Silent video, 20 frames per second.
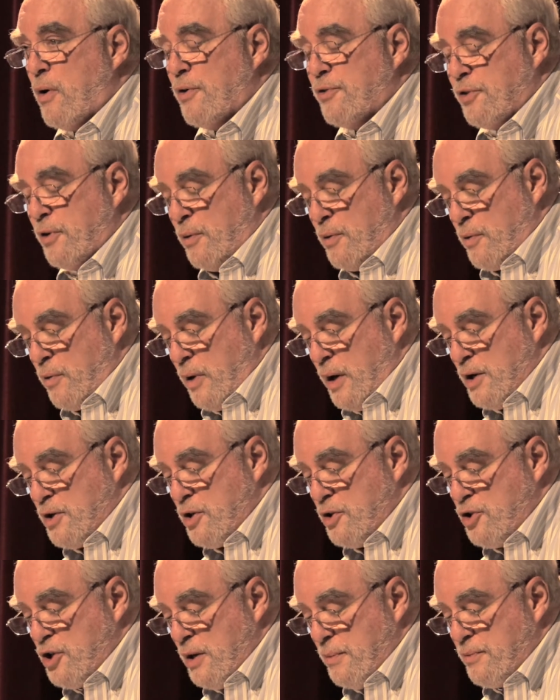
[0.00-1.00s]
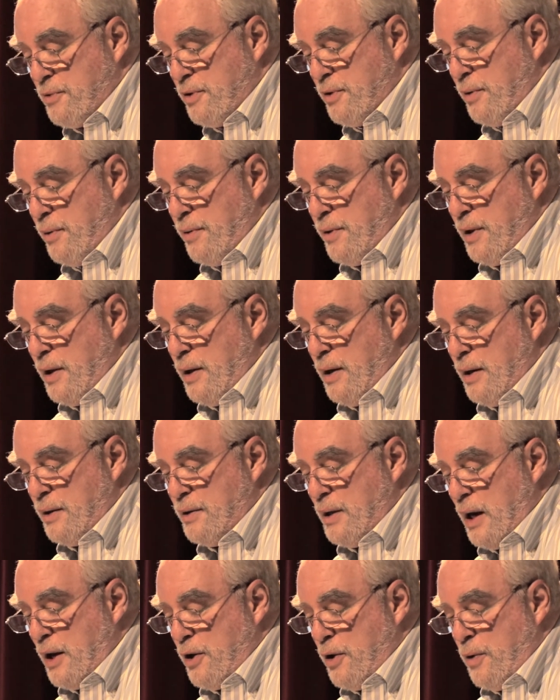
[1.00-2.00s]
also in relationship to the
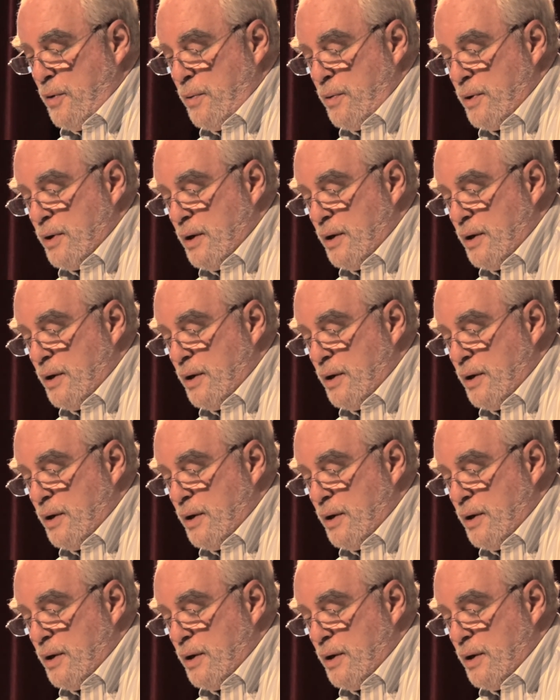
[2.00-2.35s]
Diaoyu